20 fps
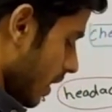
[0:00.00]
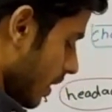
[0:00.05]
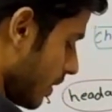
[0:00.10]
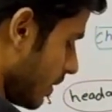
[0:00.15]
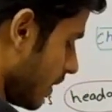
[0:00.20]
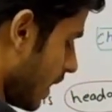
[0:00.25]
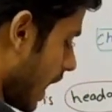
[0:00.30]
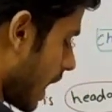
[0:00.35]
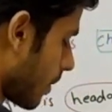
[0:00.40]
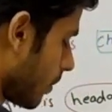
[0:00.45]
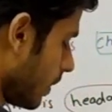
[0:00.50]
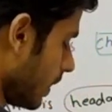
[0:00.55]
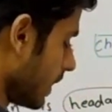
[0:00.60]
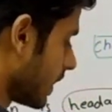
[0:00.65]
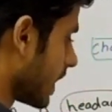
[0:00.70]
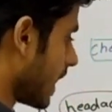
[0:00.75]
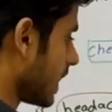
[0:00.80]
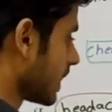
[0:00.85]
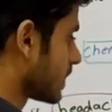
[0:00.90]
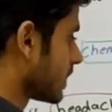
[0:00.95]
Normally
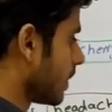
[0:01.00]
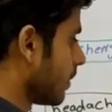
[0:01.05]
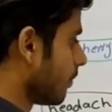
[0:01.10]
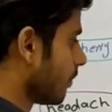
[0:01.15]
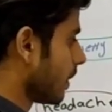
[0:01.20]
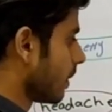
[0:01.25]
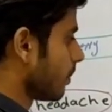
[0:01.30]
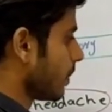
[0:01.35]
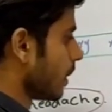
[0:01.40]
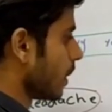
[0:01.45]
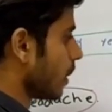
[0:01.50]
calcium will be